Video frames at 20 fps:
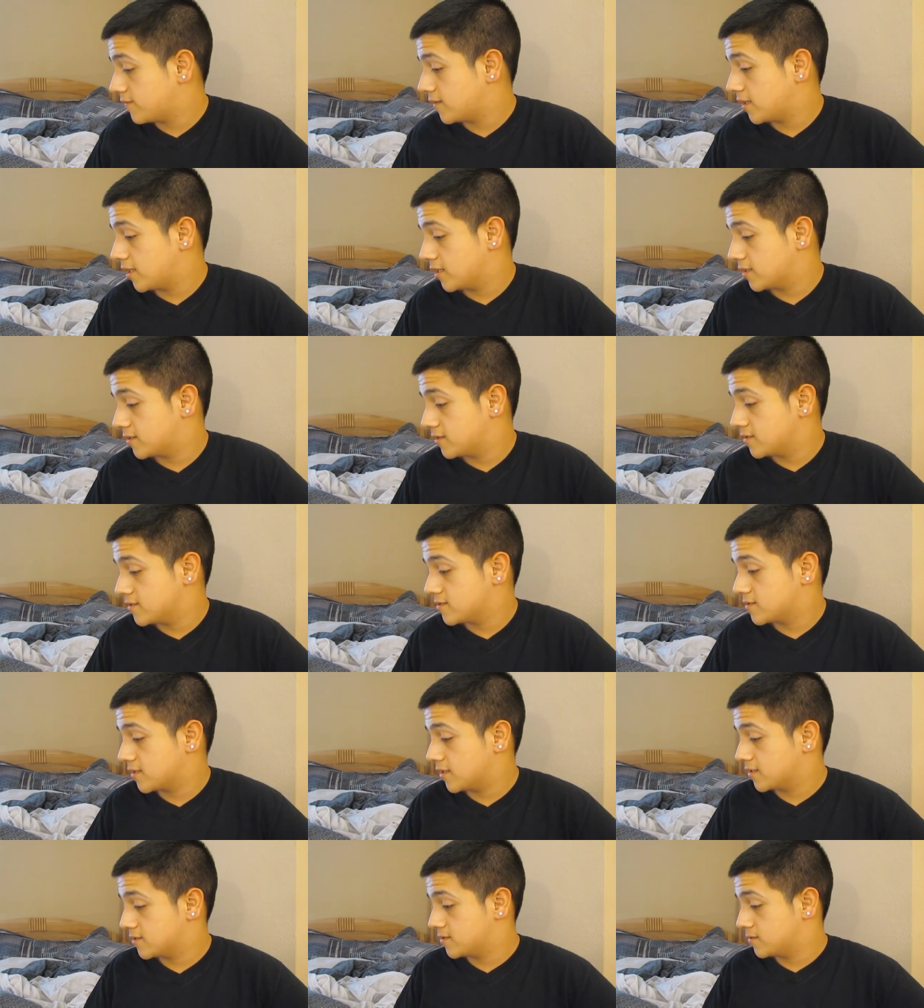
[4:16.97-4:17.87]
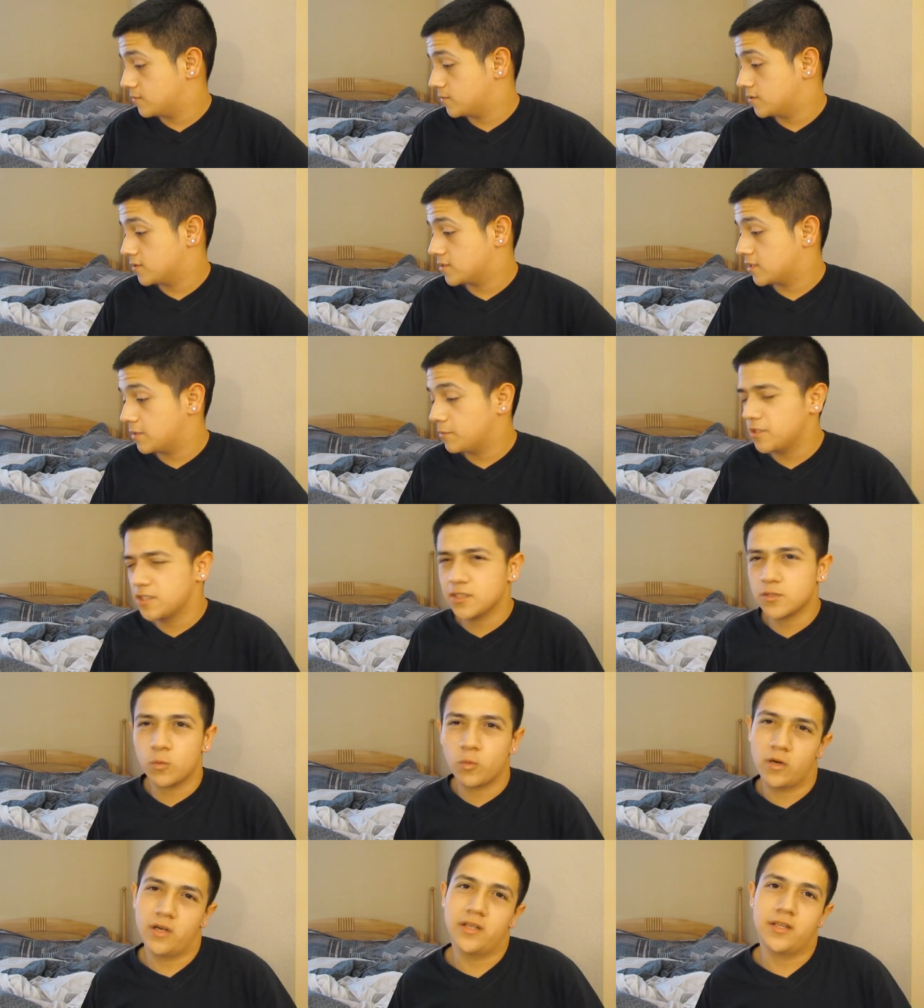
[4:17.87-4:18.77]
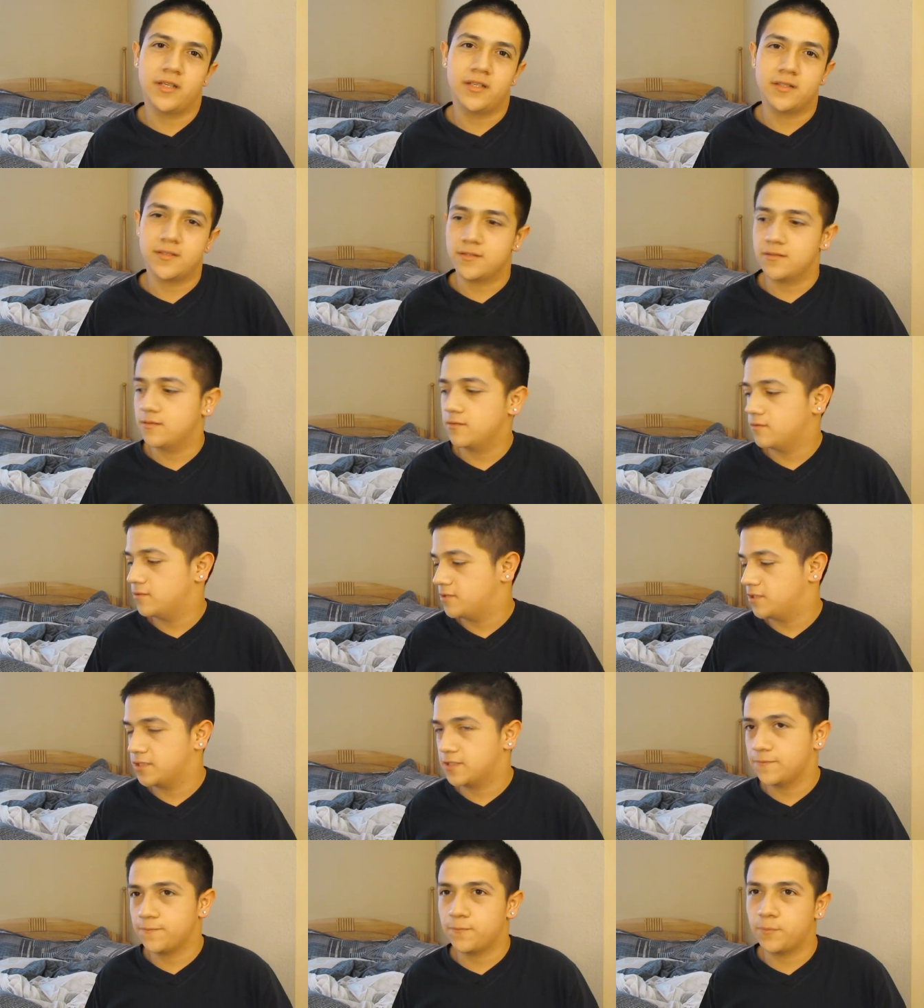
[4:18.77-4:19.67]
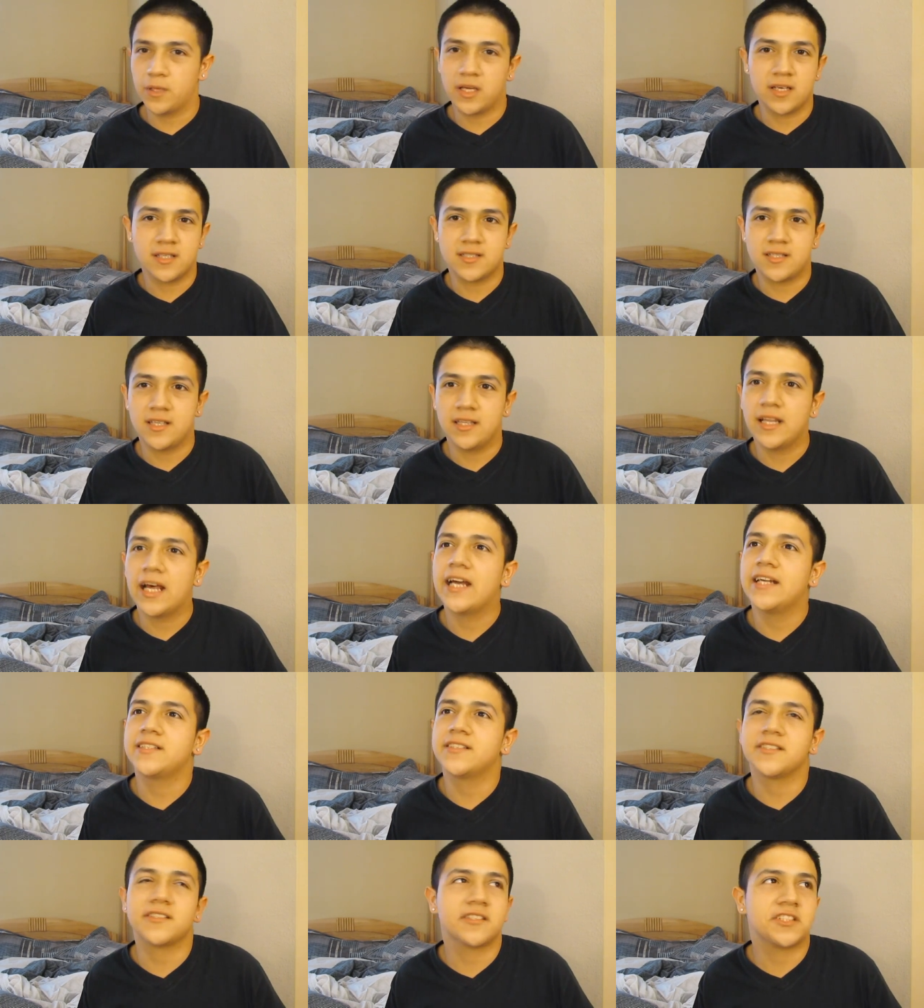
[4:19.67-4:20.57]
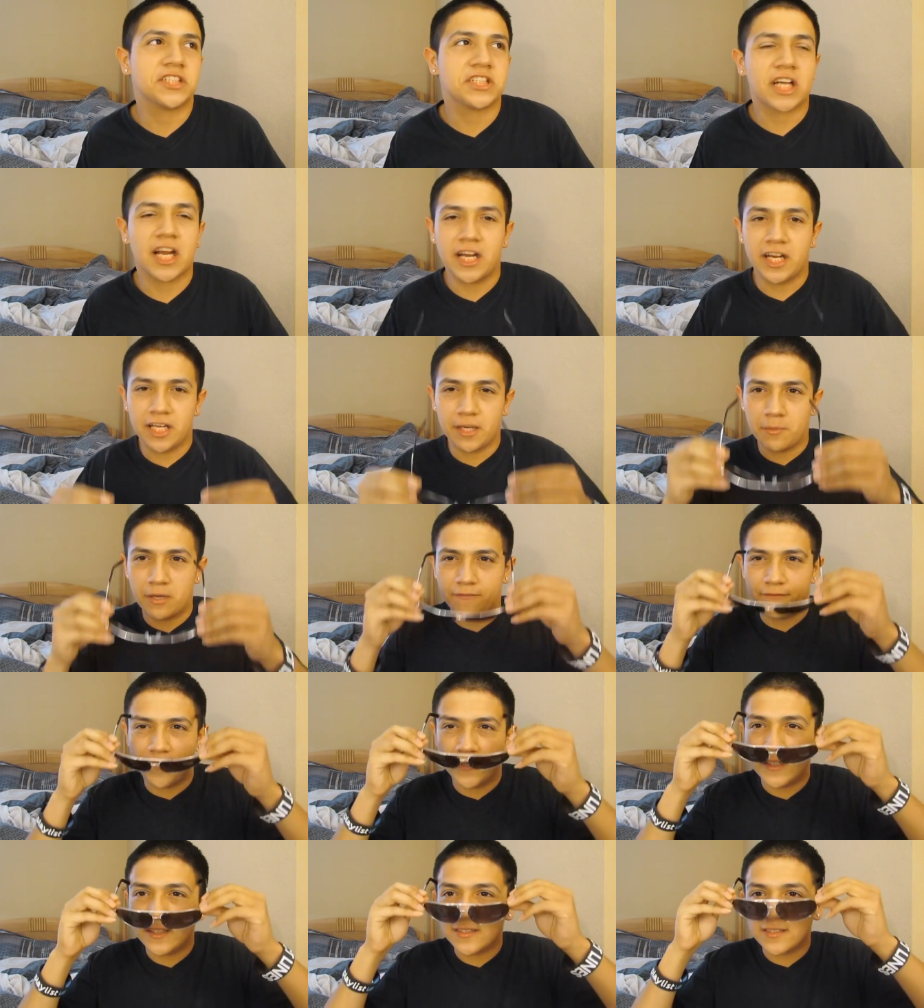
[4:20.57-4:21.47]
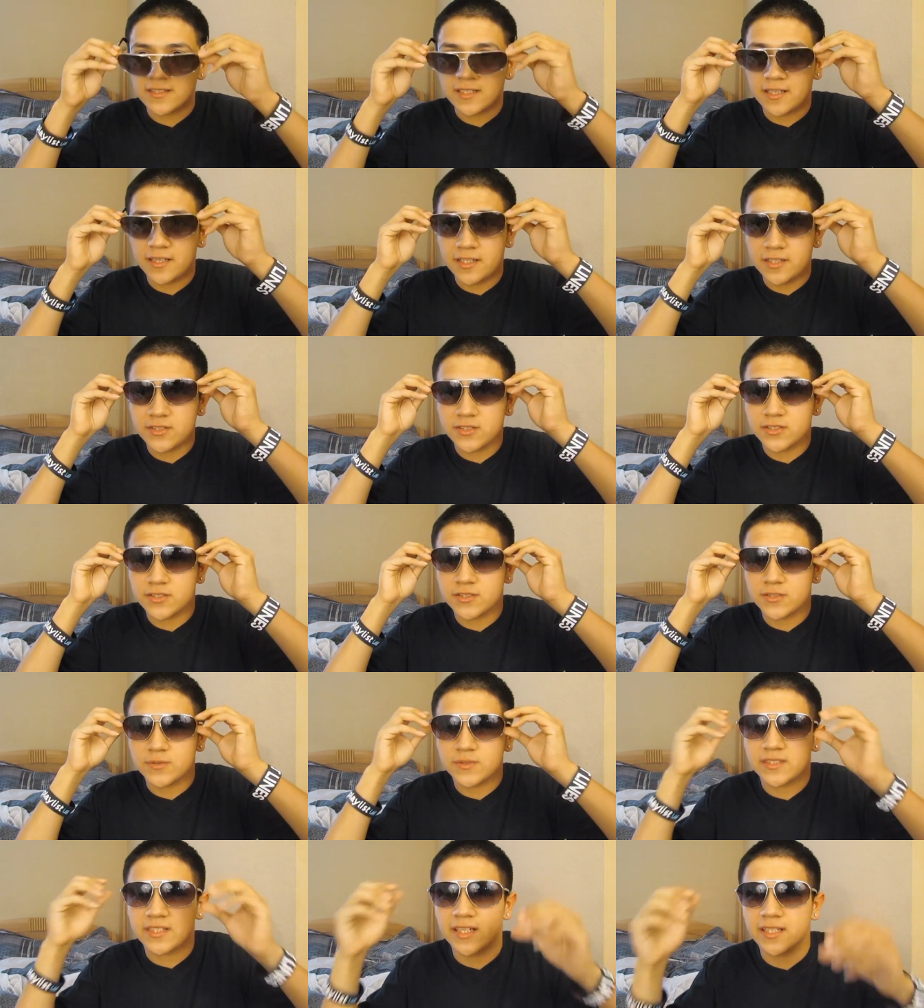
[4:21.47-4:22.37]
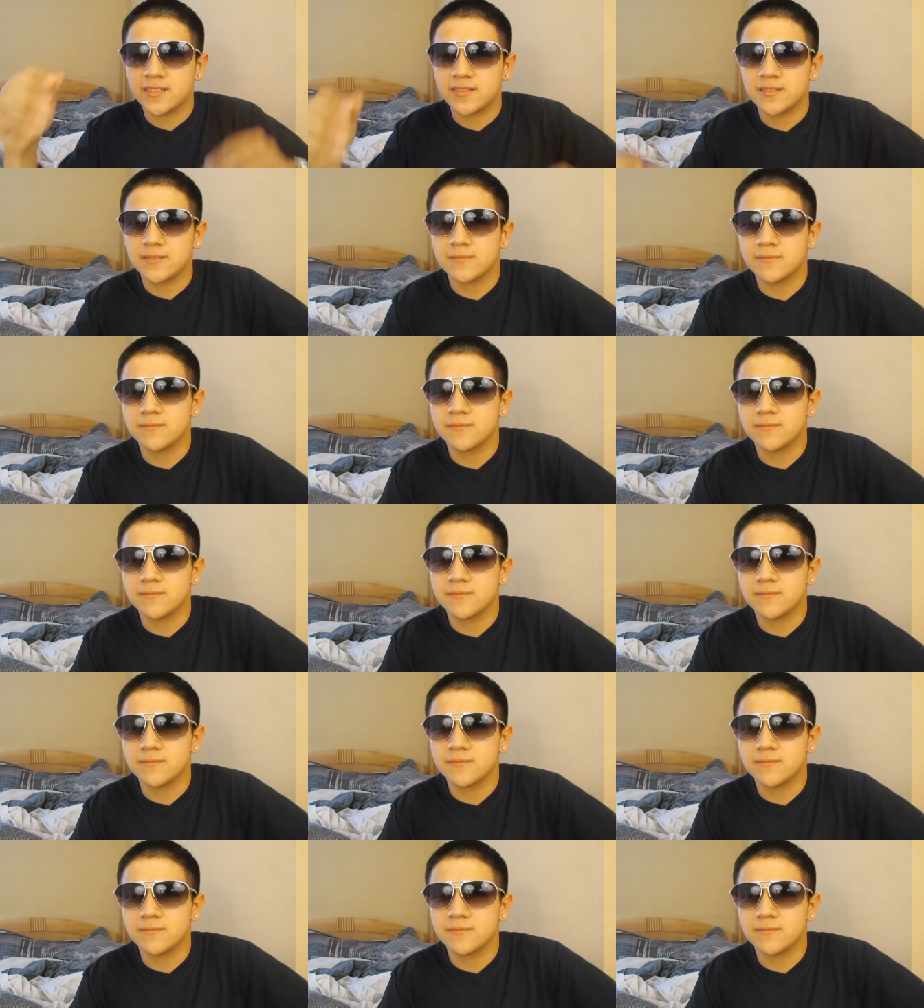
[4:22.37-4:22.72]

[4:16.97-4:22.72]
I like these sexy ones. Let me just wear these just because the light's shining in my face and these are so sexy.